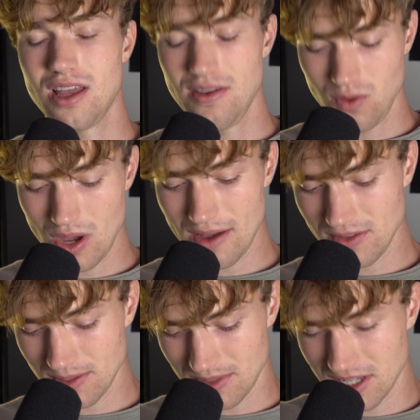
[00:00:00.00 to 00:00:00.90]
If you have
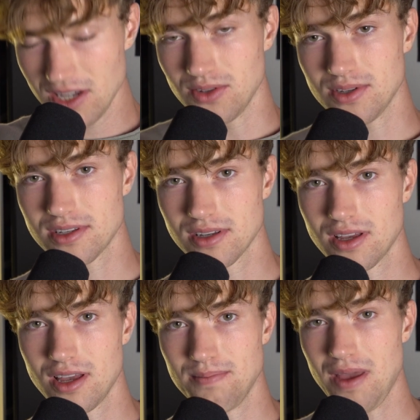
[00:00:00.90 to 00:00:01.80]
some skills,
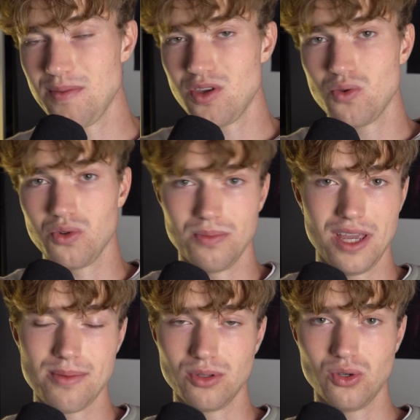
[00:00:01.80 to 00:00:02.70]
maybe you will
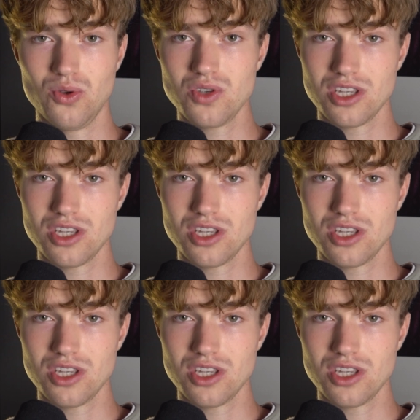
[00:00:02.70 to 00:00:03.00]
be able to use